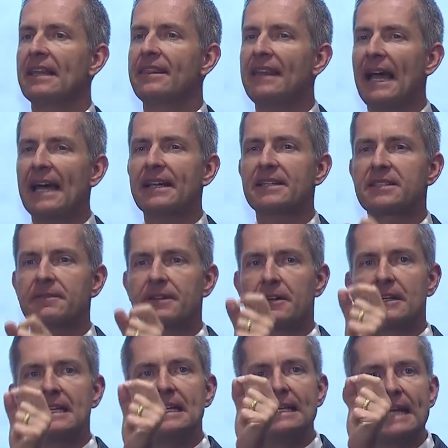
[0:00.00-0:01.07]
that is a
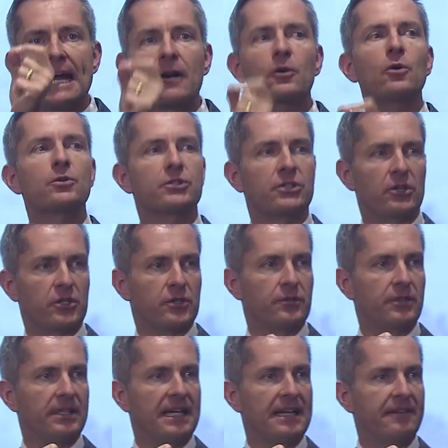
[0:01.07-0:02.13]
very narrow search
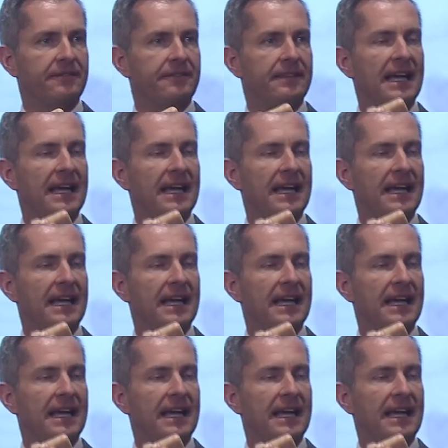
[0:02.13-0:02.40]
for life.